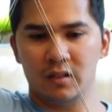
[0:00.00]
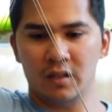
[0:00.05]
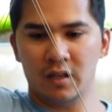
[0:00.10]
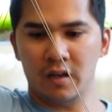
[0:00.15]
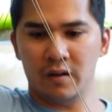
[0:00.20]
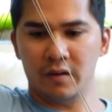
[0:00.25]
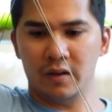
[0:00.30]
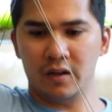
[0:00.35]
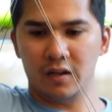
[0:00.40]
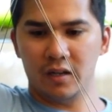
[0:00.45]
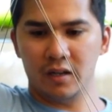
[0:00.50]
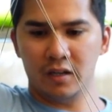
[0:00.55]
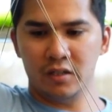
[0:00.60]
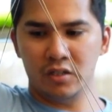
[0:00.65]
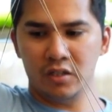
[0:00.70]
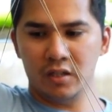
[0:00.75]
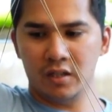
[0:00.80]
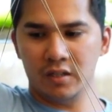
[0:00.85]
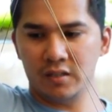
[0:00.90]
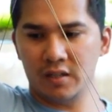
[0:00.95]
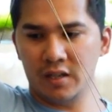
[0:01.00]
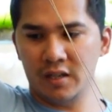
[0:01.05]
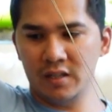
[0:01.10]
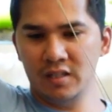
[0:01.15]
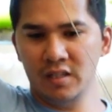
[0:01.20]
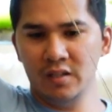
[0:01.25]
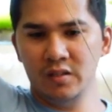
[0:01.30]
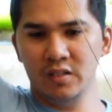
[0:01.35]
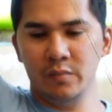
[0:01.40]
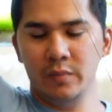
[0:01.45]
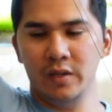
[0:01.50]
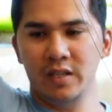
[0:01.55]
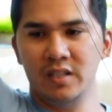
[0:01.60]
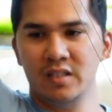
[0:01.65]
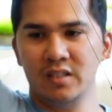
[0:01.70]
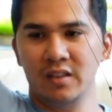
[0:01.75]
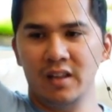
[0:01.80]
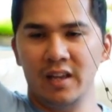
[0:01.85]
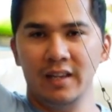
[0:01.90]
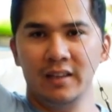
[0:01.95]
how can I adjust that? It seems to be
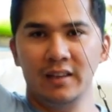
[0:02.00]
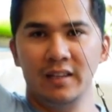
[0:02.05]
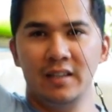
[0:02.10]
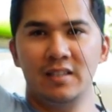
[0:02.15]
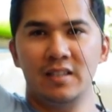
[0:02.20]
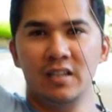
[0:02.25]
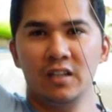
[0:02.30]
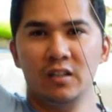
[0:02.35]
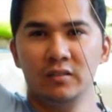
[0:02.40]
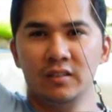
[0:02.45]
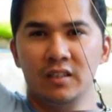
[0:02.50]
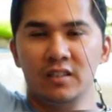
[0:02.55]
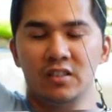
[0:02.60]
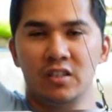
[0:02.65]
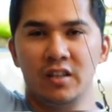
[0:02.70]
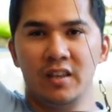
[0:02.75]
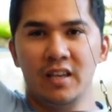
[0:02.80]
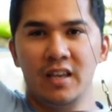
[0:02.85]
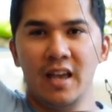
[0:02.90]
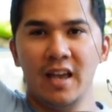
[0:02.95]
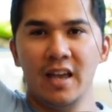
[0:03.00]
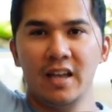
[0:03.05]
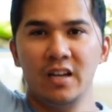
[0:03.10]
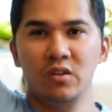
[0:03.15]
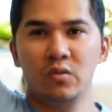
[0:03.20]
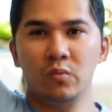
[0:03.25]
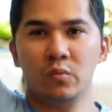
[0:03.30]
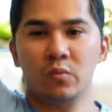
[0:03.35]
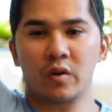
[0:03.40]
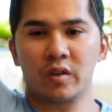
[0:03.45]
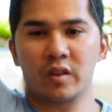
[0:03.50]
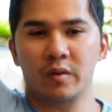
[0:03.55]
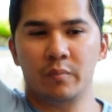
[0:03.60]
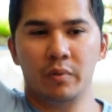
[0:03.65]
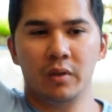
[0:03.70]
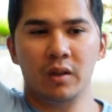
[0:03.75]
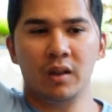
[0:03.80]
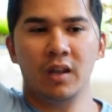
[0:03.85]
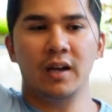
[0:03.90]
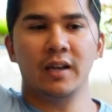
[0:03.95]
slightly tilted to the end where the
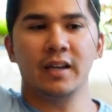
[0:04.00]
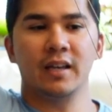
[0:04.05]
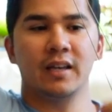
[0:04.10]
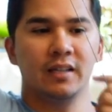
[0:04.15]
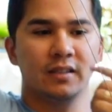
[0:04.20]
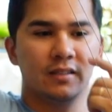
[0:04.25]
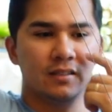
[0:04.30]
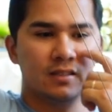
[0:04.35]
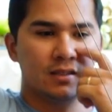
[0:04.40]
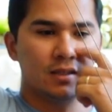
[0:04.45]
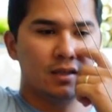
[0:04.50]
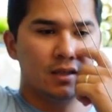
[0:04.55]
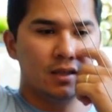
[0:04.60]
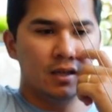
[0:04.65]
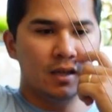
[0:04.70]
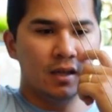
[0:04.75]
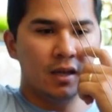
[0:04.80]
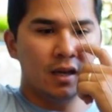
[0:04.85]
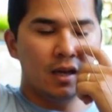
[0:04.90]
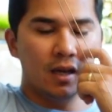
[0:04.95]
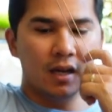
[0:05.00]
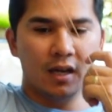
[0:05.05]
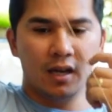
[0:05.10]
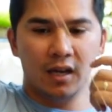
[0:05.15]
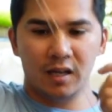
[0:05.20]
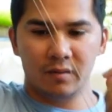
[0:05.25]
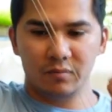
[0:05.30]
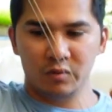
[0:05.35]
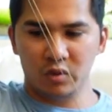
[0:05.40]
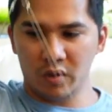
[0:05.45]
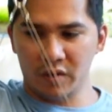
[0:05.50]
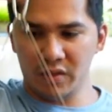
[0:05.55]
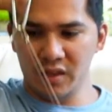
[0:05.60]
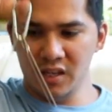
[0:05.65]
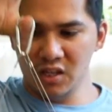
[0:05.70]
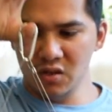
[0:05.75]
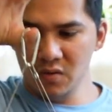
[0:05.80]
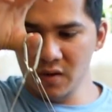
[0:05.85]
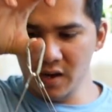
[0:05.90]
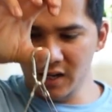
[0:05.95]
plug is. So I
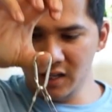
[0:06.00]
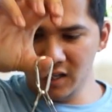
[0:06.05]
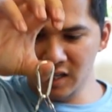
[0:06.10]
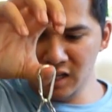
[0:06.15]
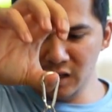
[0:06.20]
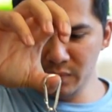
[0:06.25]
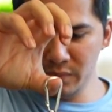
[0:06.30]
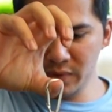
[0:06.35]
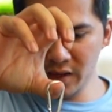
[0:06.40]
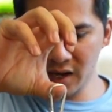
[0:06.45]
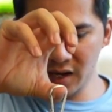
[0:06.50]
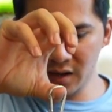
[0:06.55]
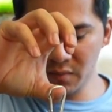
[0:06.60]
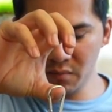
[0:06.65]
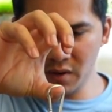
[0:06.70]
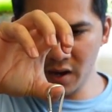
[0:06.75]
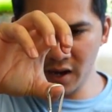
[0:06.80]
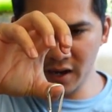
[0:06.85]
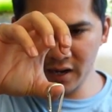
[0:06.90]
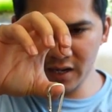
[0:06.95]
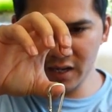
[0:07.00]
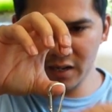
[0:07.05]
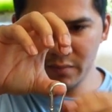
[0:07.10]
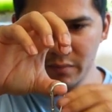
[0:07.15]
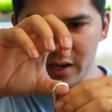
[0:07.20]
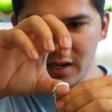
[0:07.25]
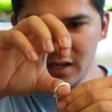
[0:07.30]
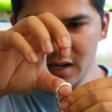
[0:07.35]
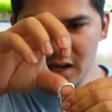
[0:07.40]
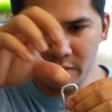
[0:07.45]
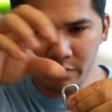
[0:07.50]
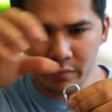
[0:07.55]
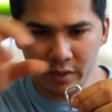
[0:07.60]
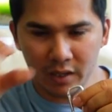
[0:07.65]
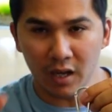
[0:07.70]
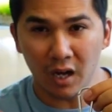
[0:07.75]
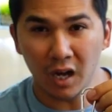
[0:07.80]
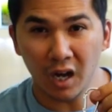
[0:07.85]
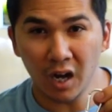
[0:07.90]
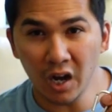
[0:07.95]
think you got to keep that in mind. It may not be
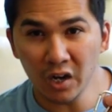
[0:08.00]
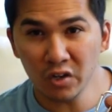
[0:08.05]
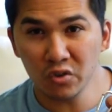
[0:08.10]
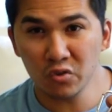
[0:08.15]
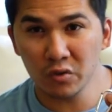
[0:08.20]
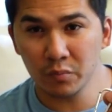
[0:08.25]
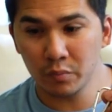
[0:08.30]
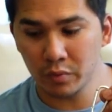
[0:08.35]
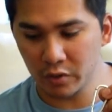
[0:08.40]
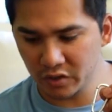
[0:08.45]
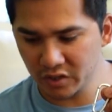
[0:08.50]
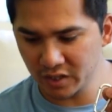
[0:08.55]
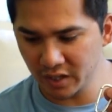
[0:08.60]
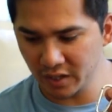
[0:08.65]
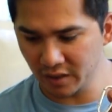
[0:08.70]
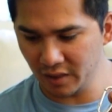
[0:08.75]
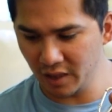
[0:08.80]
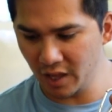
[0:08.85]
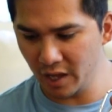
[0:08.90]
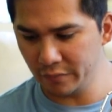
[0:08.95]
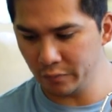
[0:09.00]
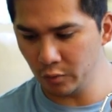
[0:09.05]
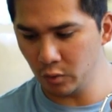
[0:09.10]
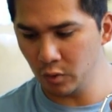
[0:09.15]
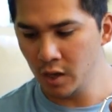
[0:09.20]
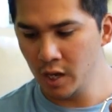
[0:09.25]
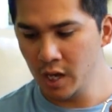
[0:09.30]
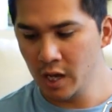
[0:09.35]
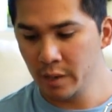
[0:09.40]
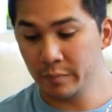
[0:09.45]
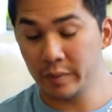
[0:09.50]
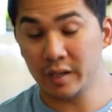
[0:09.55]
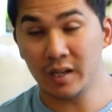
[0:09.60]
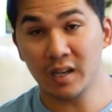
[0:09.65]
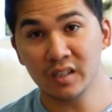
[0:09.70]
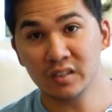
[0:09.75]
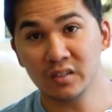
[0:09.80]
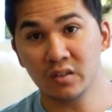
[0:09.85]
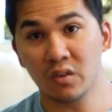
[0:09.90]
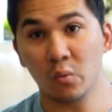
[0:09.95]
100% level
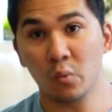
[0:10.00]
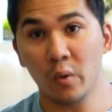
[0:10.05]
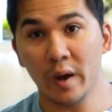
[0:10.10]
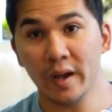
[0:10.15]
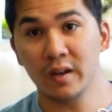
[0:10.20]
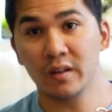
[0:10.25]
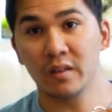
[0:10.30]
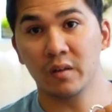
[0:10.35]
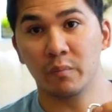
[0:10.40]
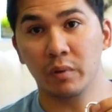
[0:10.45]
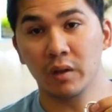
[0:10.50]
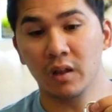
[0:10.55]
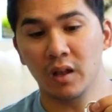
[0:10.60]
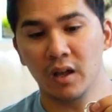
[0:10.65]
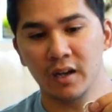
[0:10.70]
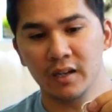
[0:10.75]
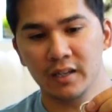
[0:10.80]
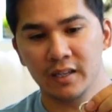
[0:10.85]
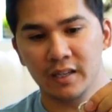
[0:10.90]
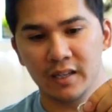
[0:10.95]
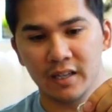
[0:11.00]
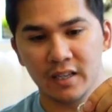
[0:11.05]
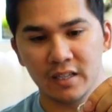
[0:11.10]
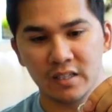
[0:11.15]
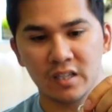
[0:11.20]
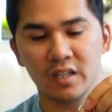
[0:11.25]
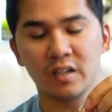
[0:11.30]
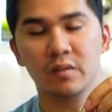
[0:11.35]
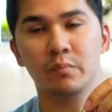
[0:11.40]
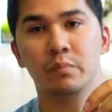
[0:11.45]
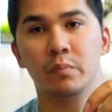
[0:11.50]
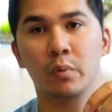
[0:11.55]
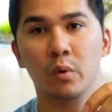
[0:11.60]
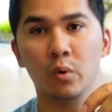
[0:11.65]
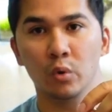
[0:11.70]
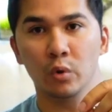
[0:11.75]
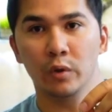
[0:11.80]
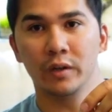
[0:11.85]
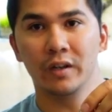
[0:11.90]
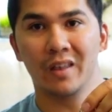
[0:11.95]
because of the weight of the plug is going to
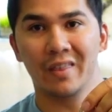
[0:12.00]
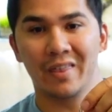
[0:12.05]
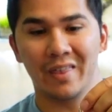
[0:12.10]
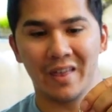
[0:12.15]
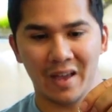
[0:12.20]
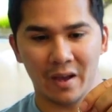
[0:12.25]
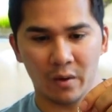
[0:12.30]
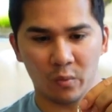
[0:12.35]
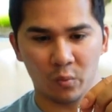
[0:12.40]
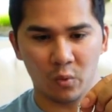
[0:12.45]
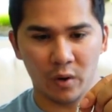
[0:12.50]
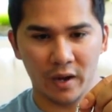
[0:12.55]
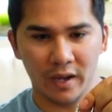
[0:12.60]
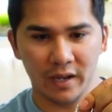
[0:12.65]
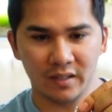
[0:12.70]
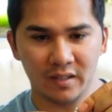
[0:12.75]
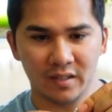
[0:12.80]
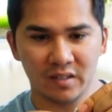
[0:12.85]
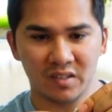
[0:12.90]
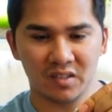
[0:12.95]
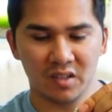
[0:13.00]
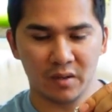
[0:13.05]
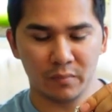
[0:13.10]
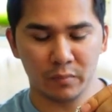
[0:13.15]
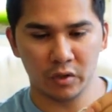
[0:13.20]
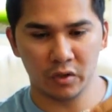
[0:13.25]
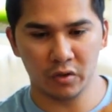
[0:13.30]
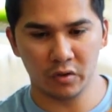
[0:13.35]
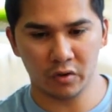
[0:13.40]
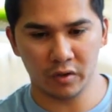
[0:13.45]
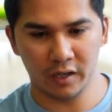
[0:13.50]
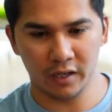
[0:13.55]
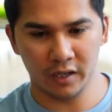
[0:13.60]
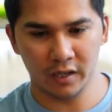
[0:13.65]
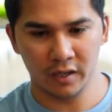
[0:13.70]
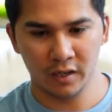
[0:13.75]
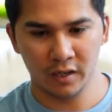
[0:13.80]
pull it that way to some degree.